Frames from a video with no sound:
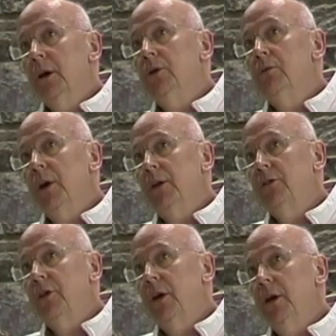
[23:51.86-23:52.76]
Now, you
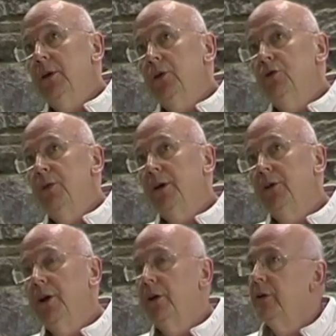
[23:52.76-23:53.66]
might say, in a
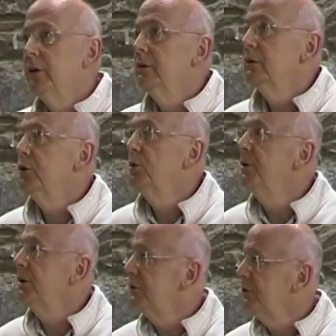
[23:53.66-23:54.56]
humanitarian,
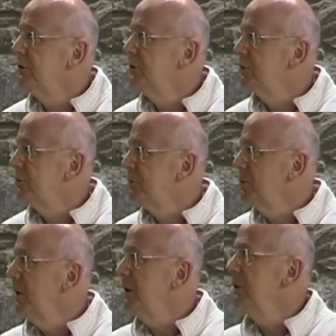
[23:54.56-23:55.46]
humanist sort of
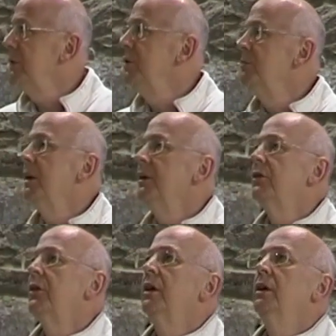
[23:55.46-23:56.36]
way, you might
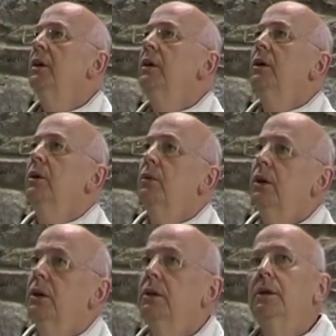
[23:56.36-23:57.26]
say,
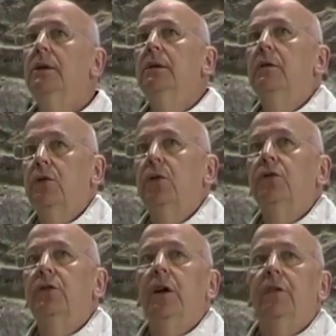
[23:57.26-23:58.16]
well, of
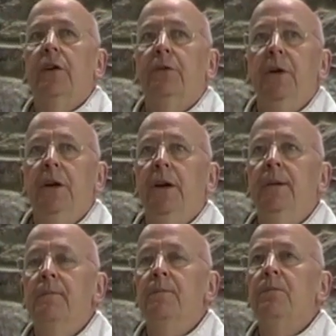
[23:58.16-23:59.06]
course life has
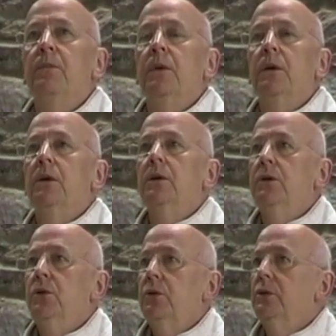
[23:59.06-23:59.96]
meaning,
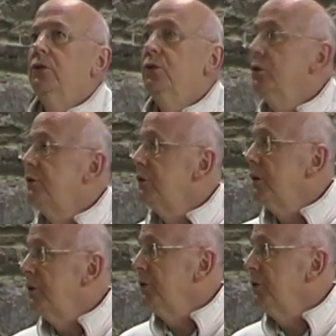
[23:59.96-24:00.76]
you can do good for